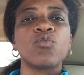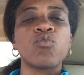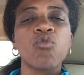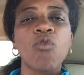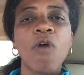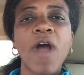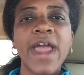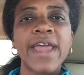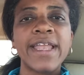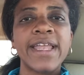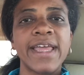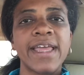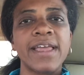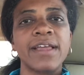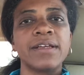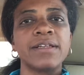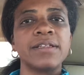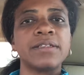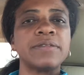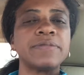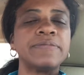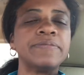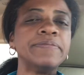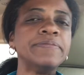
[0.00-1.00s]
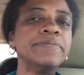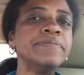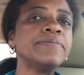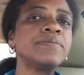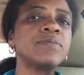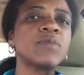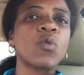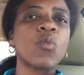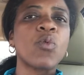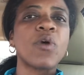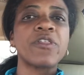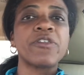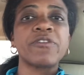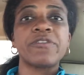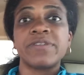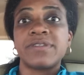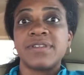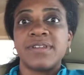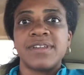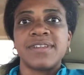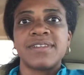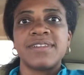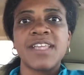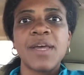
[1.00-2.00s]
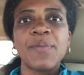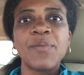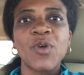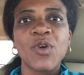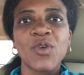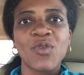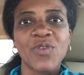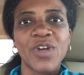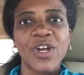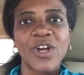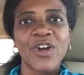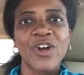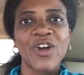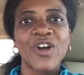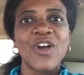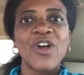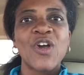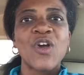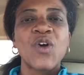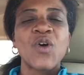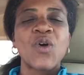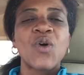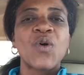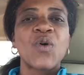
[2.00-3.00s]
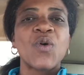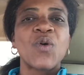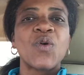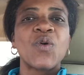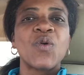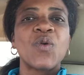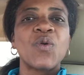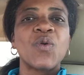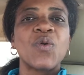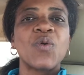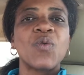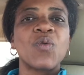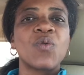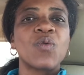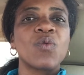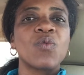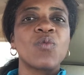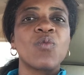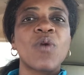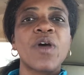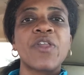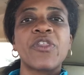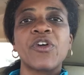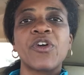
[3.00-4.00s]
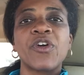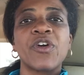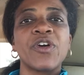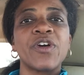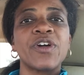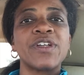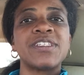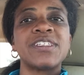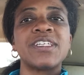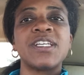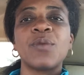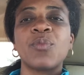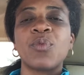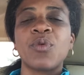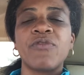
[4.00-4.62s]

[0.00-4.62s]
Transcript: writing, whether it's in a STEM career, whether it's in a